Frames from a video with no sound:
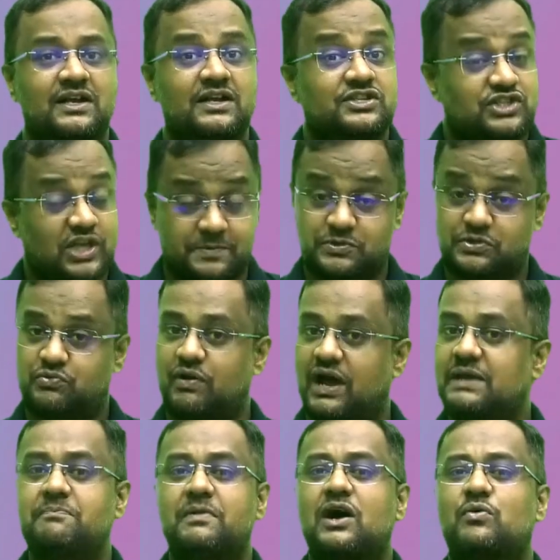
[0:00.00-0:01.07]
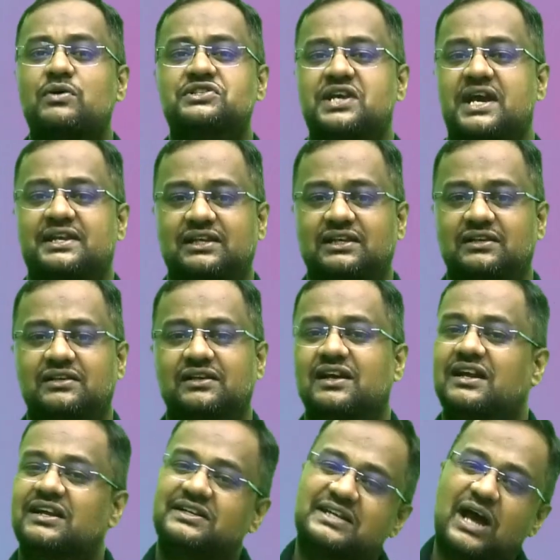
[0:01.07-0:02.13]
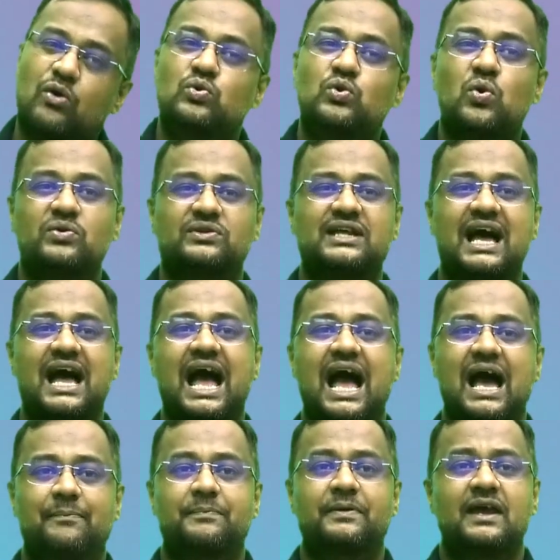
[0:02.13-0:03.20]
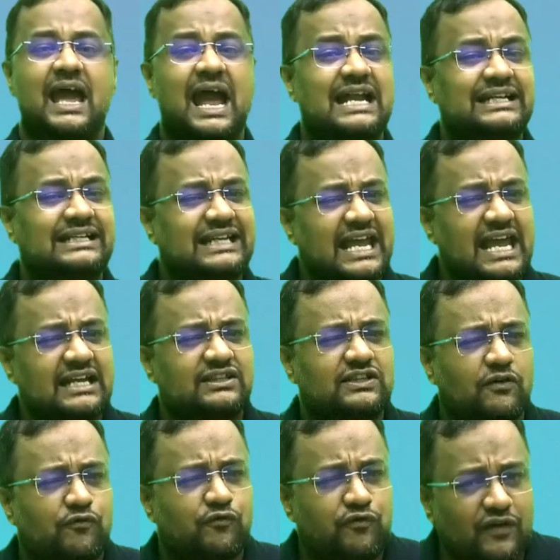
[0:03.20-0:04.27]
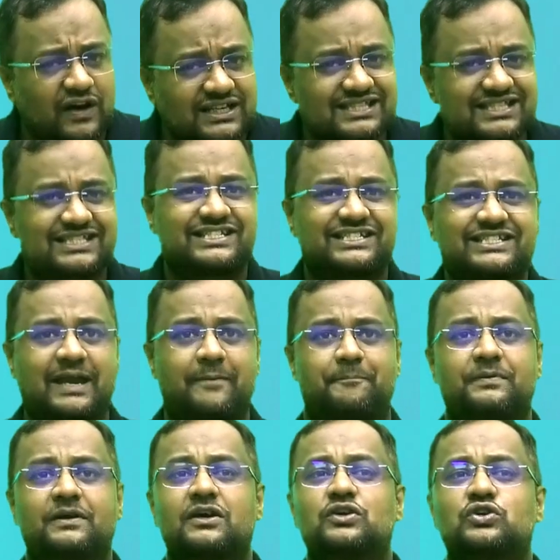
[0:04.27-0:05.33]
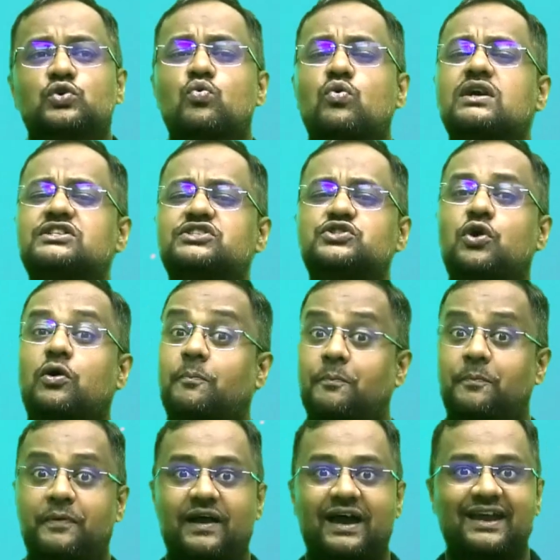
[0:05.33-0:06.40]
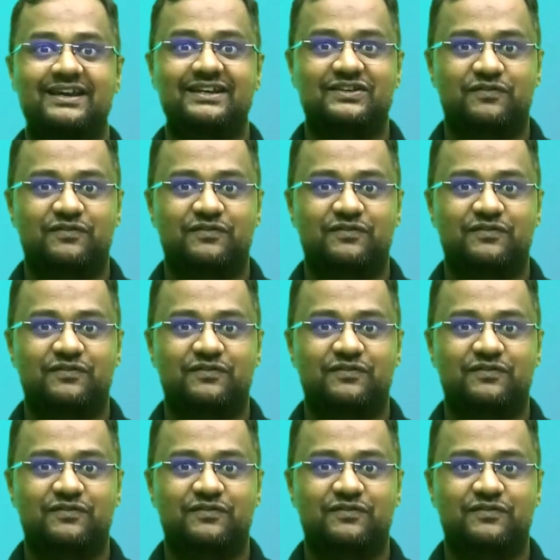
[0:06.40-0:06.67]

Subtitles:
Subscribe our channel, download the app, and take the first step towards your bright